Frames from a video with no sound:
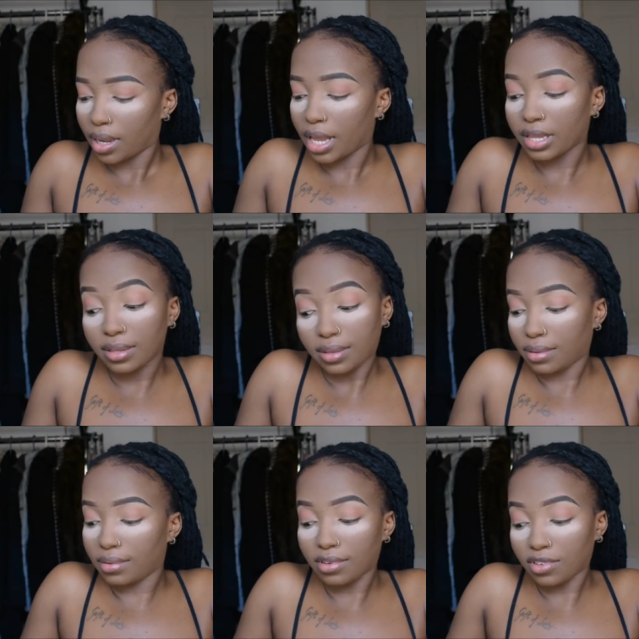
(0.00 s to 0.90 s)
and
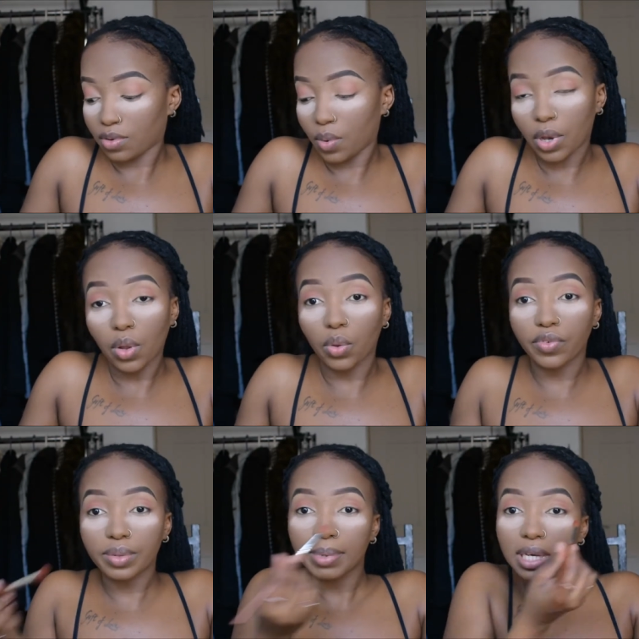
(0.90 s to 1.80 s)
just going all over
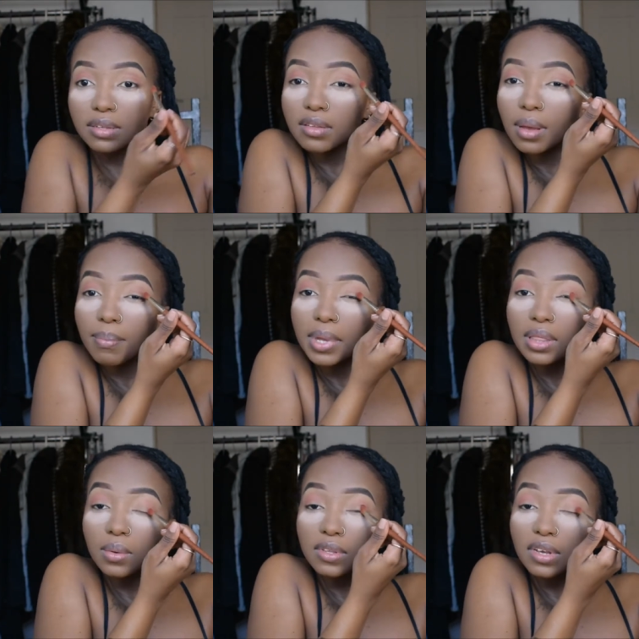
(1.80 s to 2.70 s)
the place but
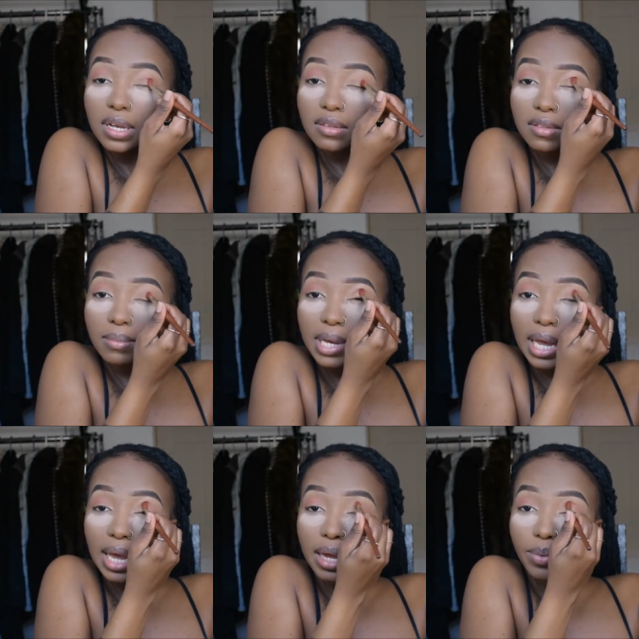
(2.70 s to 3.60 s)
there was a customer
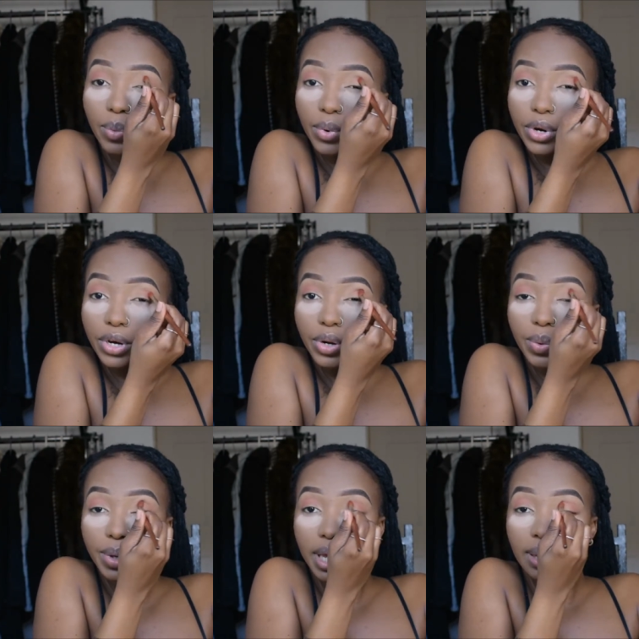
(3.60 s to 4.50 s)
at work who
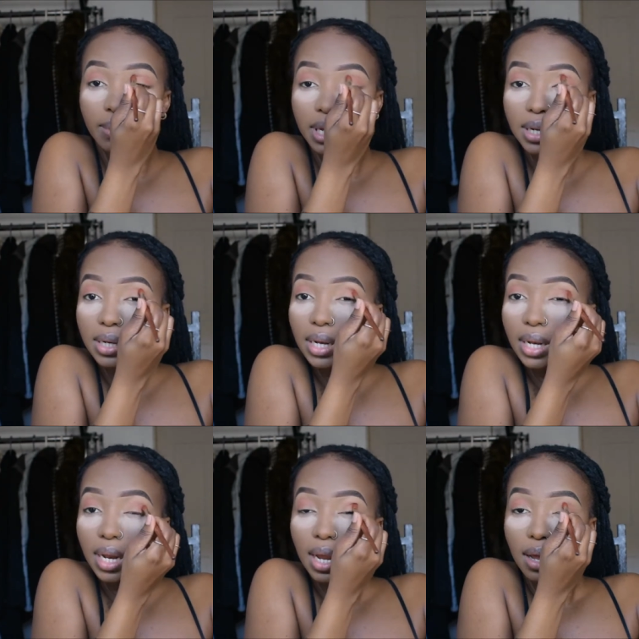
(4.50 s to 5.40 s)
came in
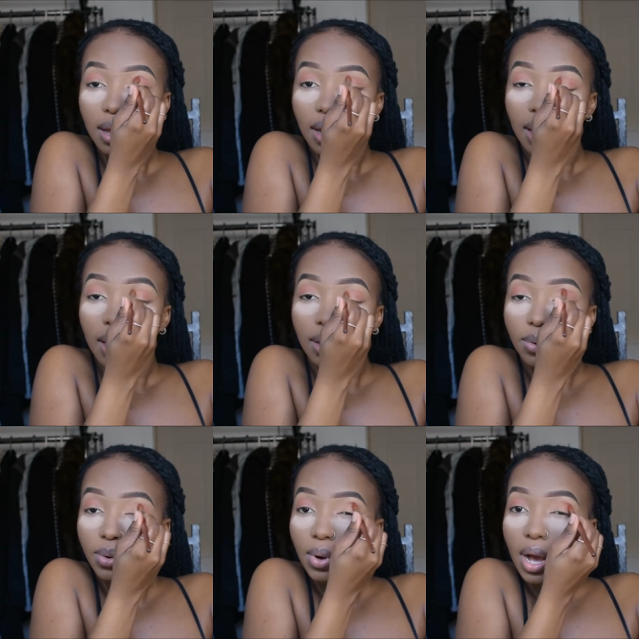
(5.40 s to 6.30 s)
I
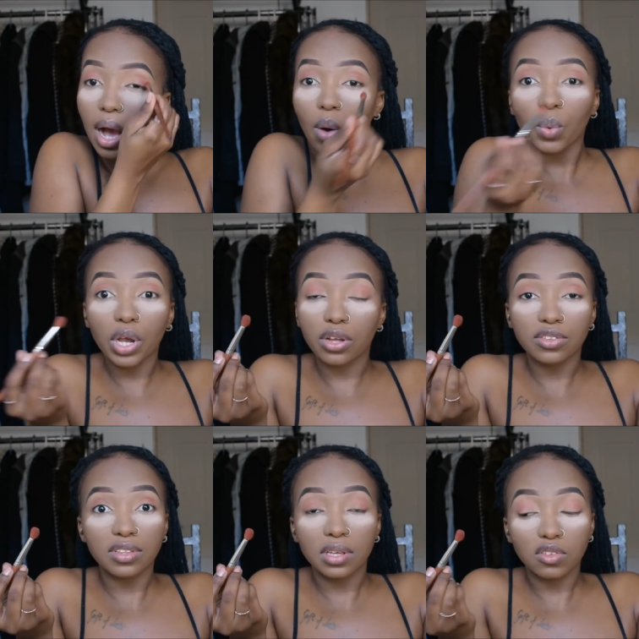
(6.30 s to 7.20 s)
don't know how we got
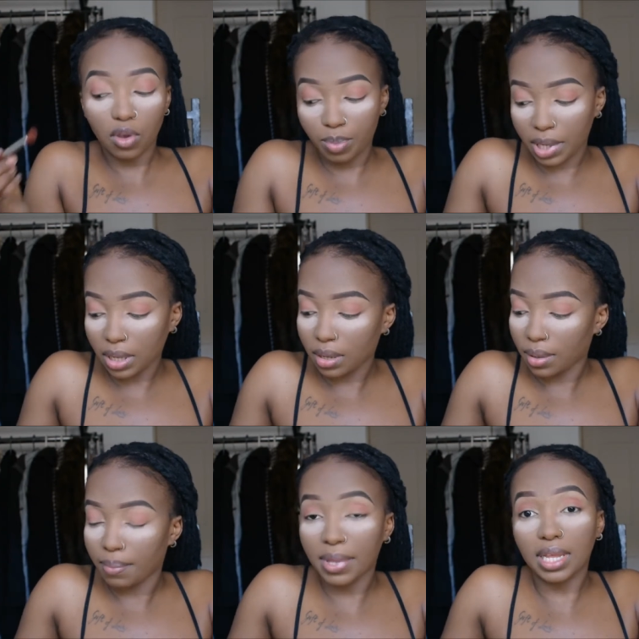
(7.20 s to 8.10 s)
to that topic
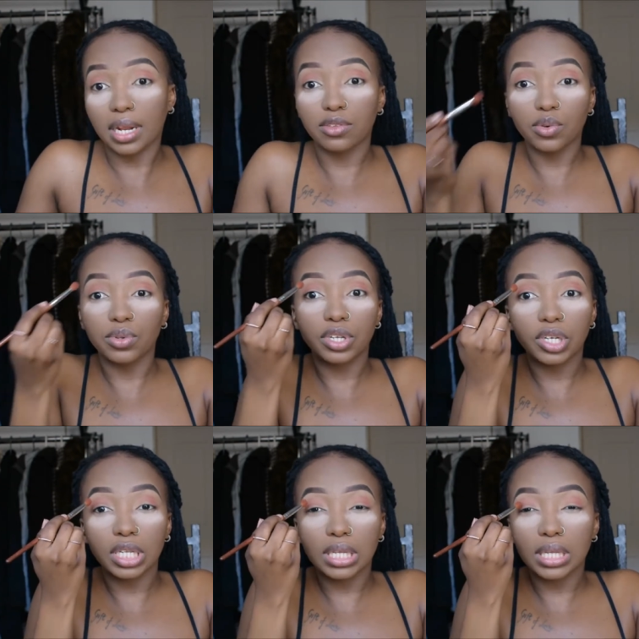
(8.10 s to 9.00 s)
but then I told her
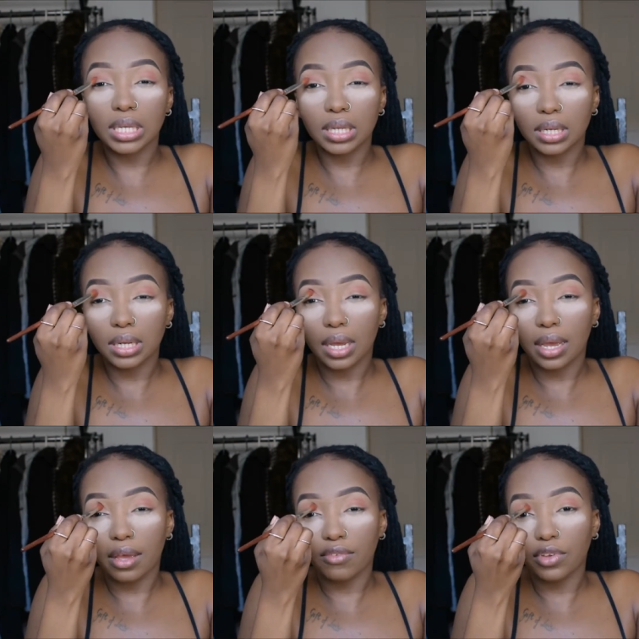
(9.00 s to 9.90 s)
listen I
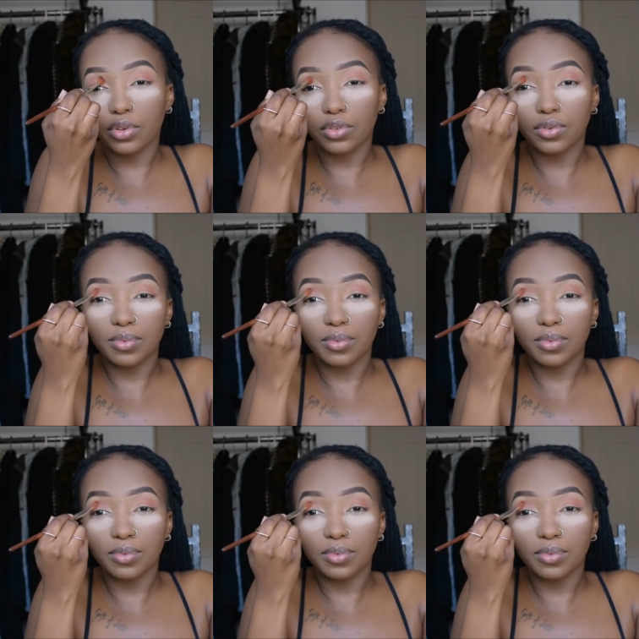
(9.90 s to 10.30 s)
have a YouTube